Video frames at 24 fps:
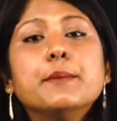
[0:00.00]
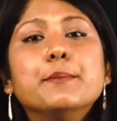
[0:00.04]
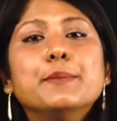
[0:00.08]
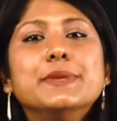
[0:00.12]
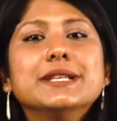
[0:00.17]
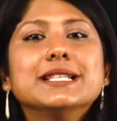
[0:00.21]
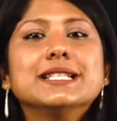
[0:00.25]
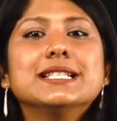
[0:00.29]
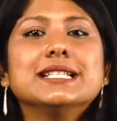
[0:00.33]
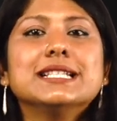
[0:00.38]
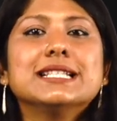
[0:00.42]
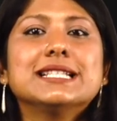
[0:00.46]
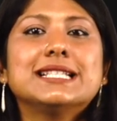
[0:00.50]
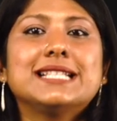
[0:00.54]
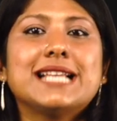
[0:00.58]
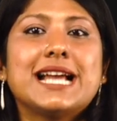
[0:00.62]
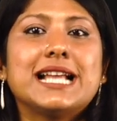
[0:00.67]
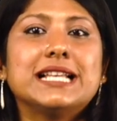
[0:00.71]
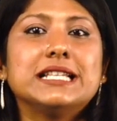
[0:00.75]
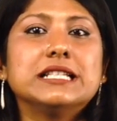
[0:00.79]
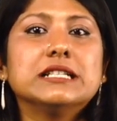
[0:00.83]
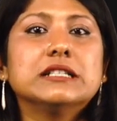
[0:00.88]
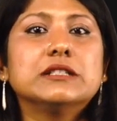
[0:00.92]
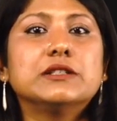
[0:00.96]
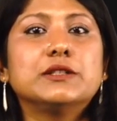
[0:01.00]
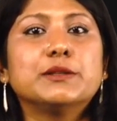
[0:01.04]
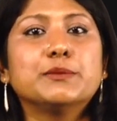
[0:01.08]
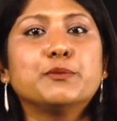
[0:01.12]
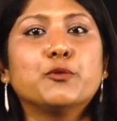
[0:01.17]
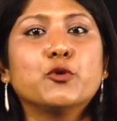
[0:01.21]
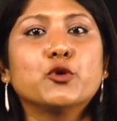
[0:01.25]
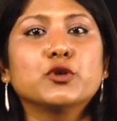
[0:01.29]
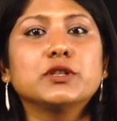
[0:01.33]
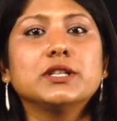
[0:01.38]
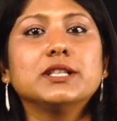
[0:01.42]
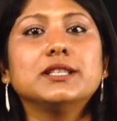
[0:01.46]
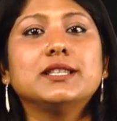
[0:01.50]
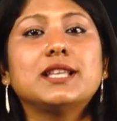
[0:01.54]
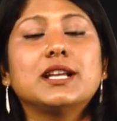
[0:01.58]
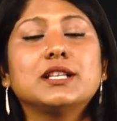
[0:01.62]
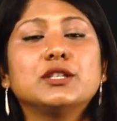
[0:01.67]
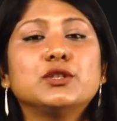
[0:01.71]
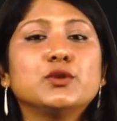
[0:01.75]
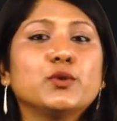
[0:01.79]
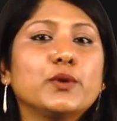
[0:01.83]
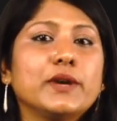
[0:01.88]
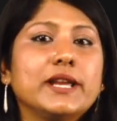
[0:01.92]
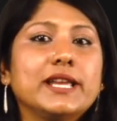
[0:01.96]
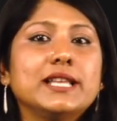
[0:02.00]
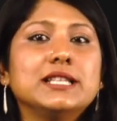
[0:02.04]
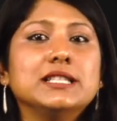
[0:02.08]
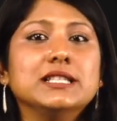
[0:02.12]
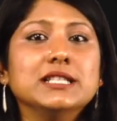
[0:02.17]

Business Standard reported that Toje